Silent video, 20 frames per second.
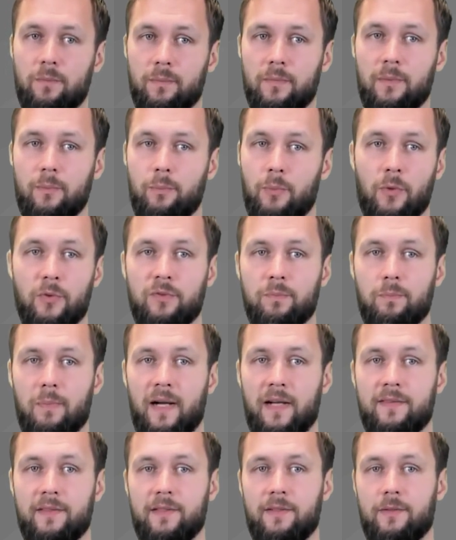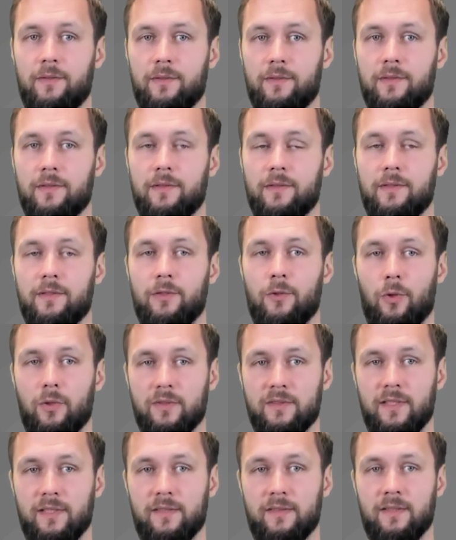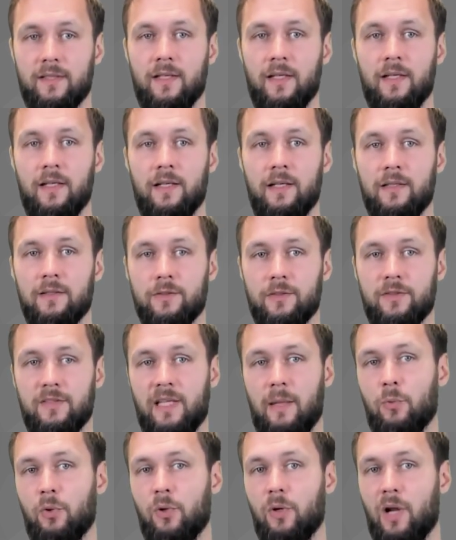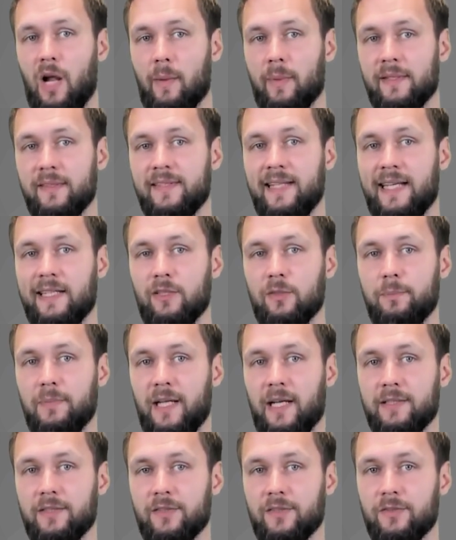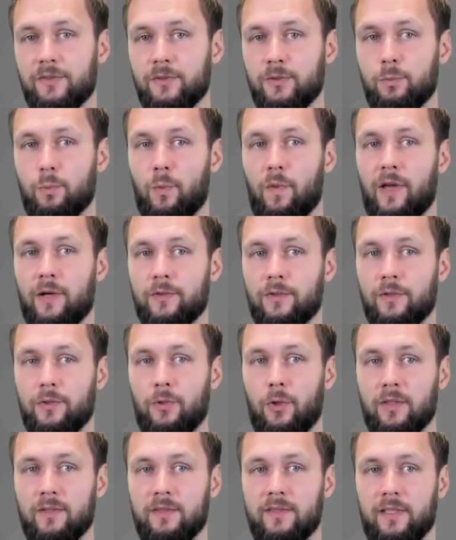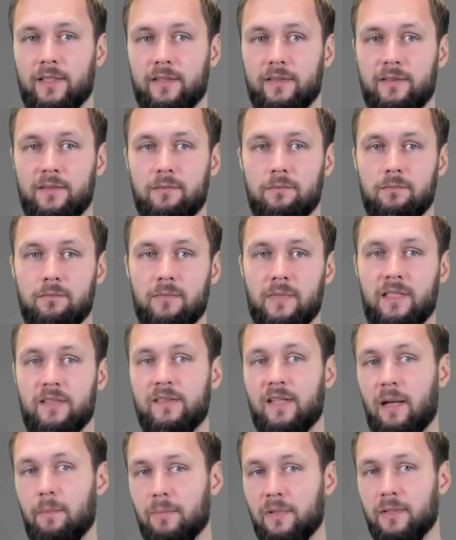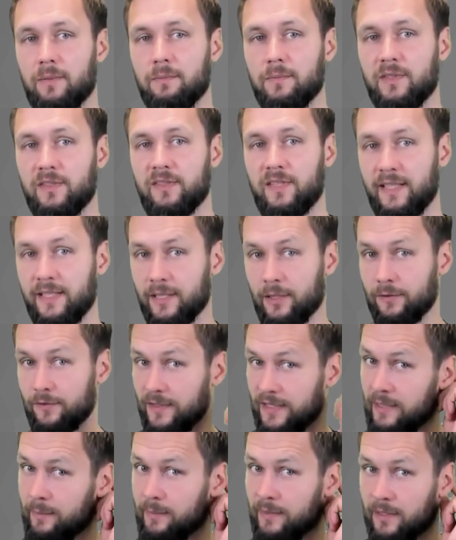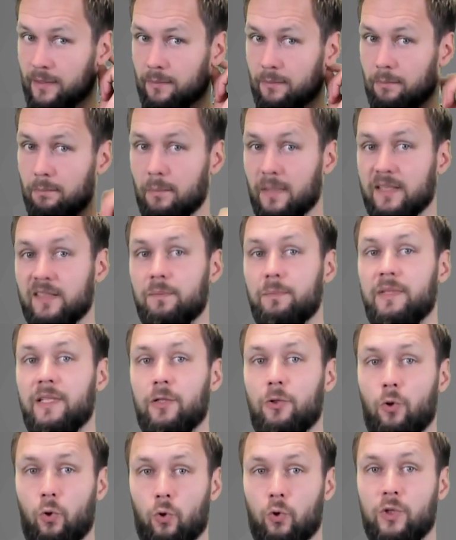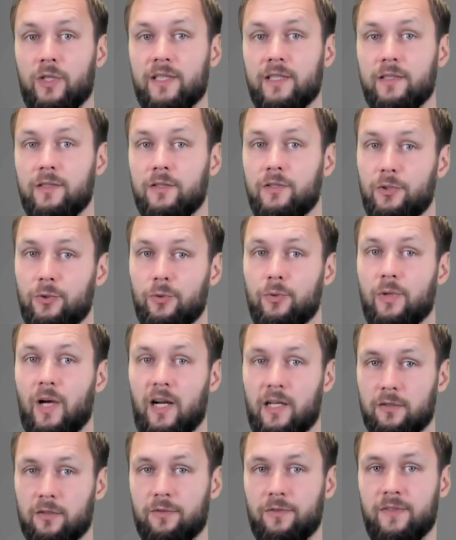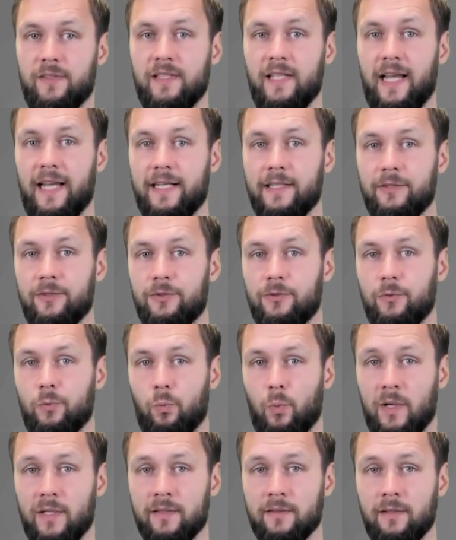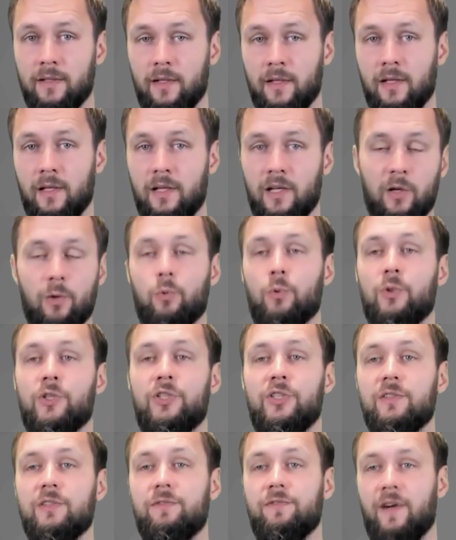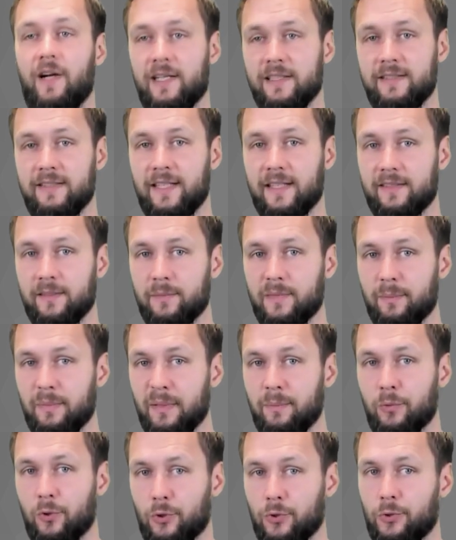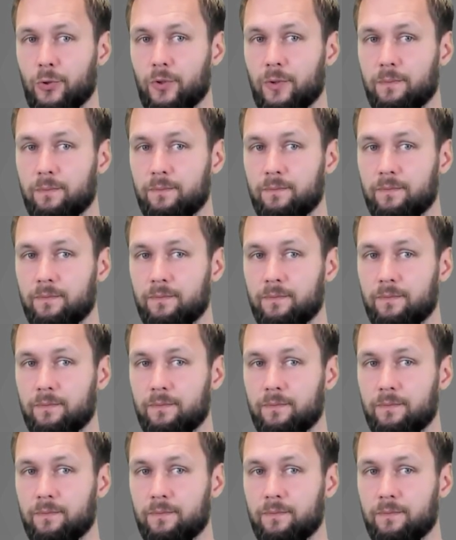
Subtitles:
imposed by the context. So some requirements cannot be understood without the context. Example, sending of an email must be according to RFC 821, which defines the SMTP protocol.